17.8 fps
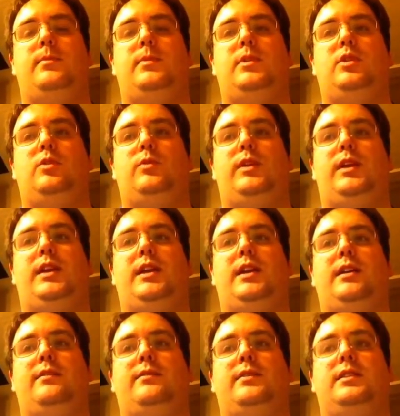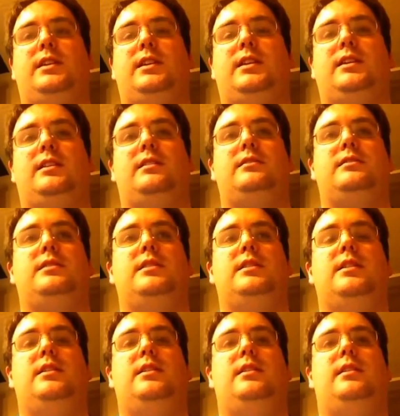we have, and
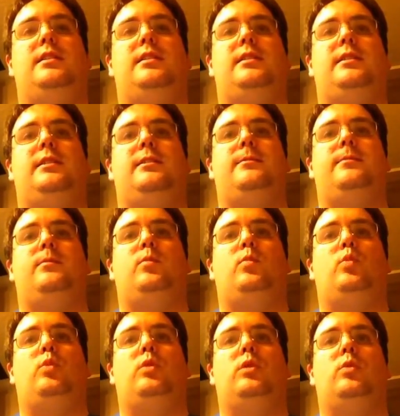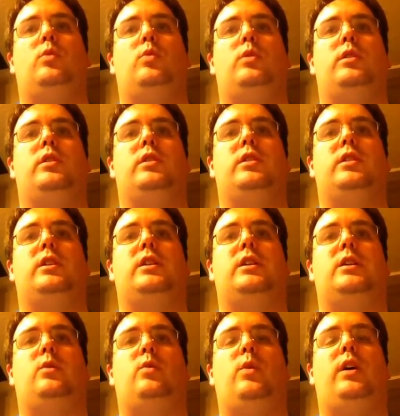we're
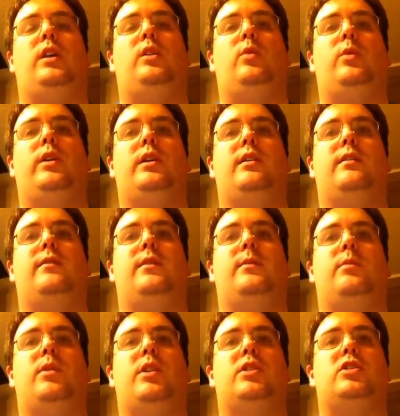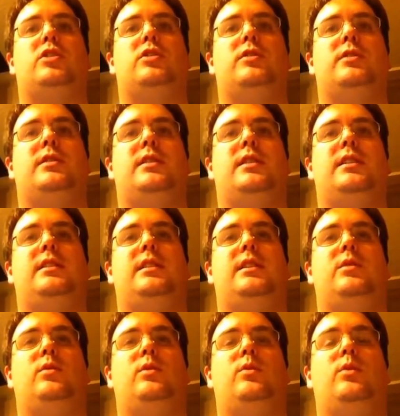well aware of the pressures
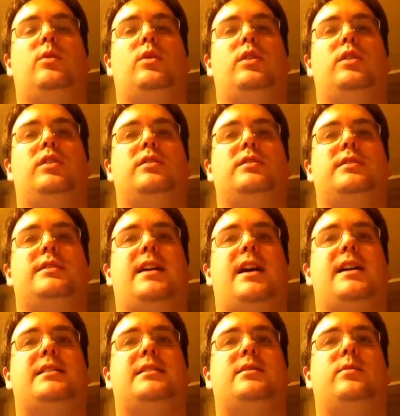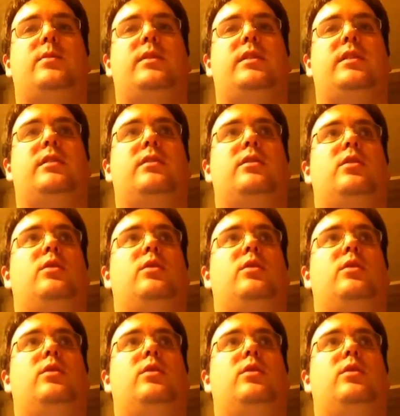and rewards. That's where